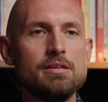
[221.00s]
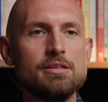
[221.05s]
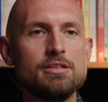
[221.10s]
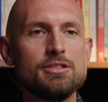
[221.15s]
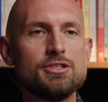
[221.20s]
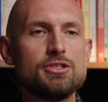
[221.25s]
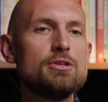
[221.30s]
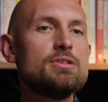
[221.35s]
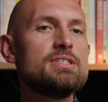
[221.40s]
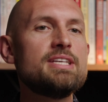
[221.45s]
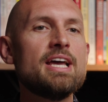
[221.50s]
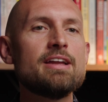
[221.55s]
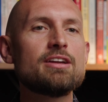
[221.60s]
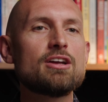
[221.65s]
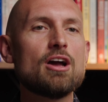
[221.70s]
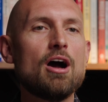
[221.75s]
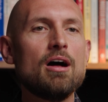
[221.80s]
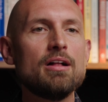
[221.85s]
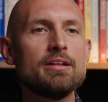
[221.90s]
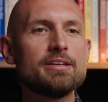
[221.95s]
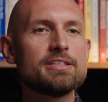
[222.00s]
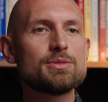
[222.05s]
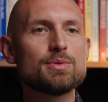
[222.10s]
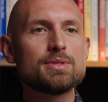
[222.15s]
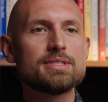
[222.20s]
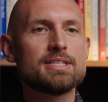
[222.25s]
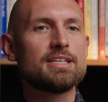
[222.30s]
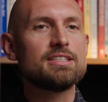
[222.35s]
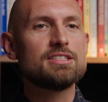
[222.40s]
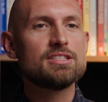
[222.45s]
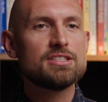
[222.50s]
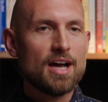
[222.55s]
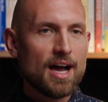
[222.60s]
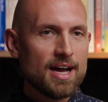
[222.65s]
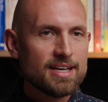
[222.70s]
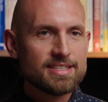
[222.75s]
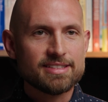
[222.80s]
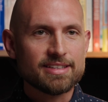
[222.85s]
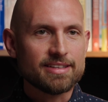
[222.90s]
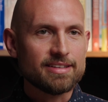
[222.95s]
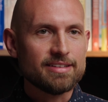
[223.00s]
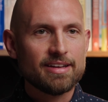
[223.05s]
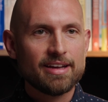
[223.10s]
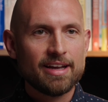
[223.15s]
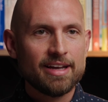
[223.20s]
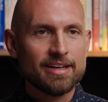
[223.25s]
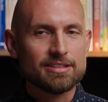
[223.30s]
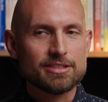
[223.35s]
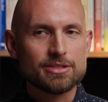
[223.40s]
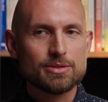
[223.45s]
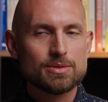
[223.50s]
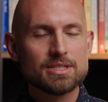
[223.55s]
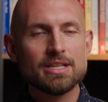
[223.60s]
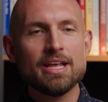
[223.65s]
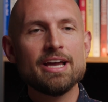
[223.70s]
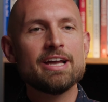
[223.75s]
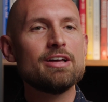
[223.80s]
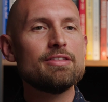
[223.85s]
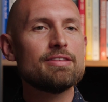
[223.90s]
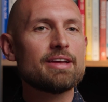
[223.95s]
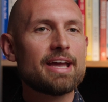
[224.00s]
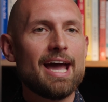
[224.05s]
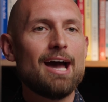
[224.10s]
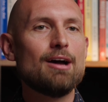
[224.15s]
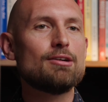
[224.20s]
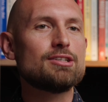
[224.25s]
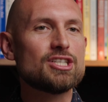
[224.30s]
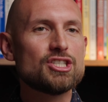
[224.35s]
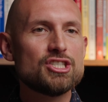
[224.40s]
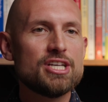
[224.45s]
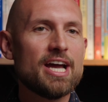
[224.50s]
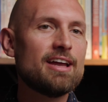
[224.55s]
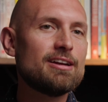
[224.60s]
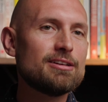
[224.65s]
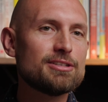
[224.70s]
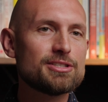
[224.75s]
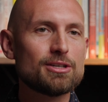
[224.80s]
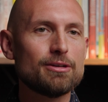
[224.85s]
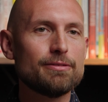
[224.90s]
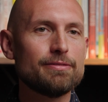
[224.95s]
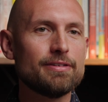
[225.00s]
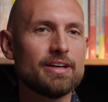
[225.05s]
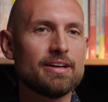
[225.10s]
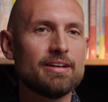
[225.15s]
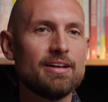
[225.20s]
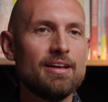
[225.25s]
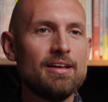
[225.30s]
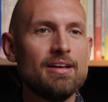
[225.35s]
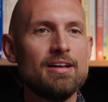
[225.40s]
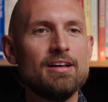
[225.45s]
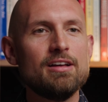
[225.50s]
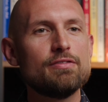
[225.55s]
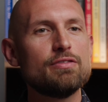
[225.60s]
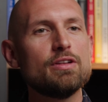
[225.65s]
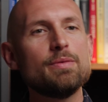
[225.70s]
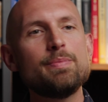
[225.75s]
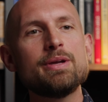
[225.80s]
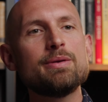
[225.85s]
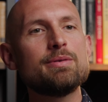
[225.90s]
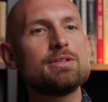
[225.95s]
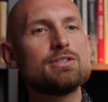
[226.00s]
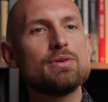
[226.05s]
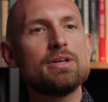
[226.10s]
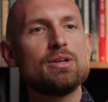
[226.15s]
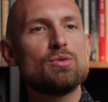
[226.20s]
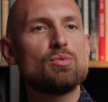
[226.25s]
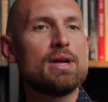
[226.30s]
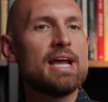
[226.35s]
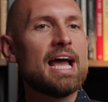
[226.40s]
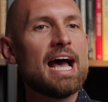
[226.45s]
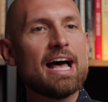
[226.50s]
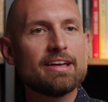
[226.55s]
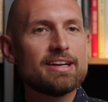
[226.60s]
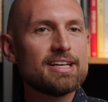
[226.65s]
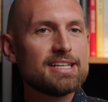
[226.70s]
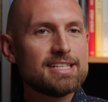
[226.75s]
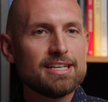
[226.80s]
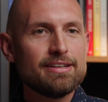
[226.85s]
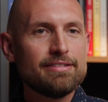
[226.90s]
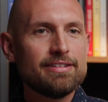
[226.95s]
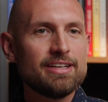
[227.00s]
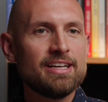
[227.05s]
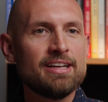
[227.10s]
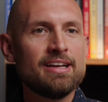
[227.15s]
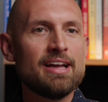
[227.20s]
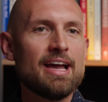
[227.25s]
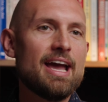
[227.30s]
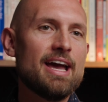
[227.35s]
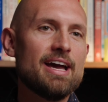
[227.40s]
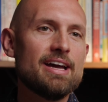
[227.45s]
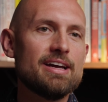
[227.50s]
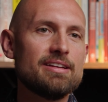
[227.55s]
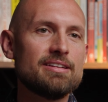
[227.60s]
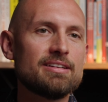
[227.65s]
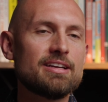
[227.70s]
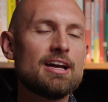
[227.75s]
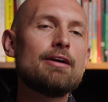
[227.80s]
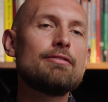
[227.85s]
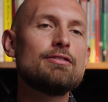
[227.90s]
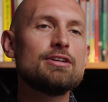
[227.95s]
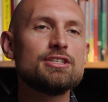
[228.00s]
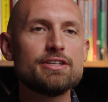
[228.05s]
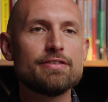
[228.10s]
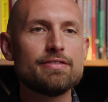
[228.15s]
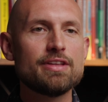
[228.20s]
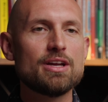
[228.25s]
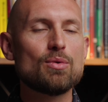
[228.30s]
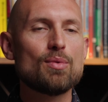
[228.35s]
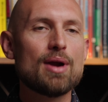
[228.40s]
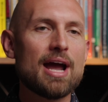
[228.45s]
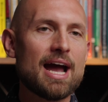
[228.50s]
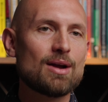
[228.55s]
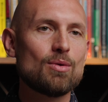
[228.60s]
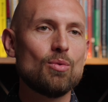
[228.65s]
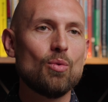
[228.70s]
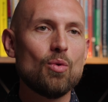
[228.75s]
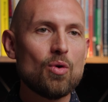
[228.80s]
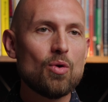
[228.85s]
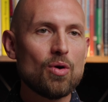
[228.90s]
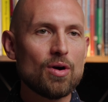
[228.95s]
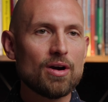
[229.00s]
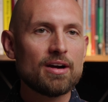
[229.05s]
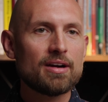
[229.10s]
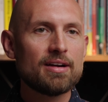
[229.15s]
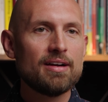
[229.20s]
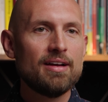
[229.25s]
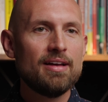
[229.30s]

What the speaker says: Suzanne Collins was exhausted, and she was laying on the couch channel surfing, flipping between reality TV and coverage of the Iraq War.